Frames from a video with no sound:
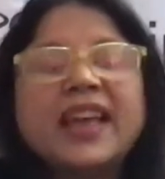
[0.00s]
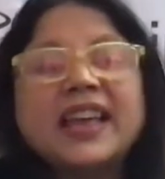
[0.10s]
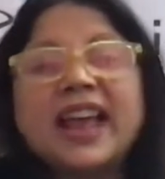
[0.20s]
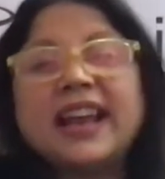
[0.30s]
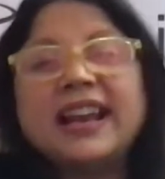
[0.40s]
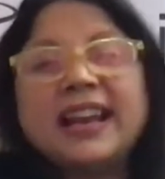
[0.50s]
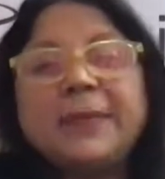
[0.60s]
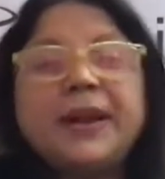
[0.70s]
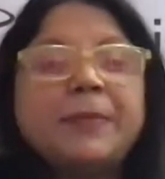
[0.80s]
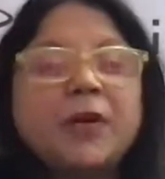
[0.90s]
And a little
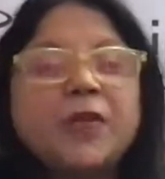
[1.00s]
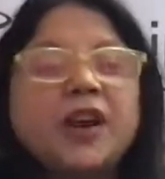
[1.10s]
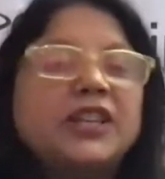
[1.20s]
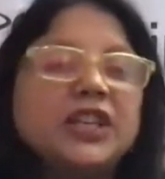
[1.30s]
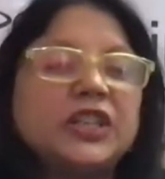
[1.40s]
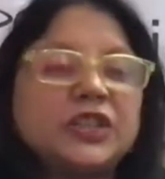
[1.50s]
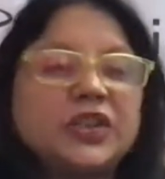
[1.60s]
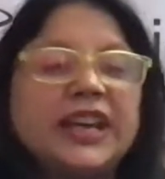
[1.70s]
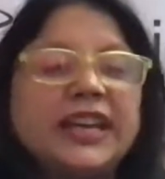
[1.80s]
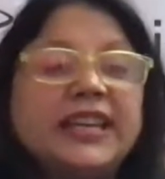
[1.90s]
bit about Rajesh
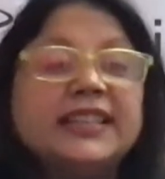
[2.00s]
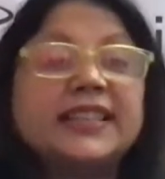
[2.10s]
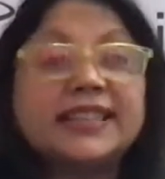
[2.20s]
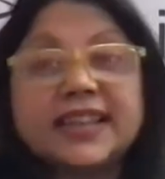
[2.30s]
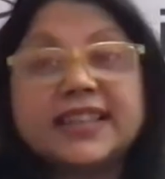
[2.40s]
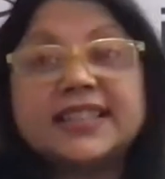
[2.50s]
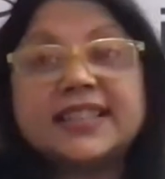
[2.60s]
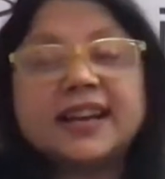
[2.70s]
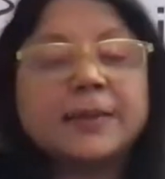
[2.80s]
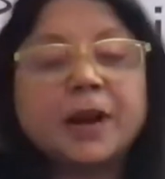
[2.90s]
today. He's a
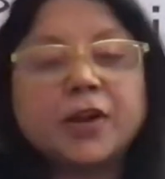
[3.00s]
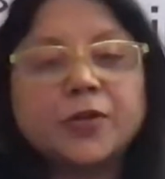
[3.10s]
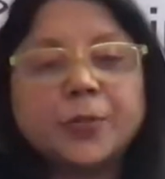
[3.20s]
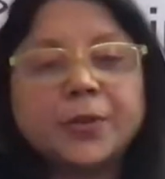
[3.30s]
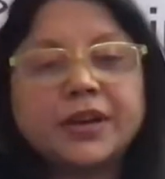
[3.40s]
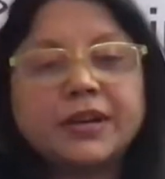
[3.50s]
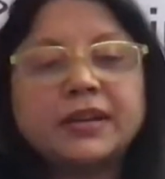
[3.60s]
six-time entrepreneur.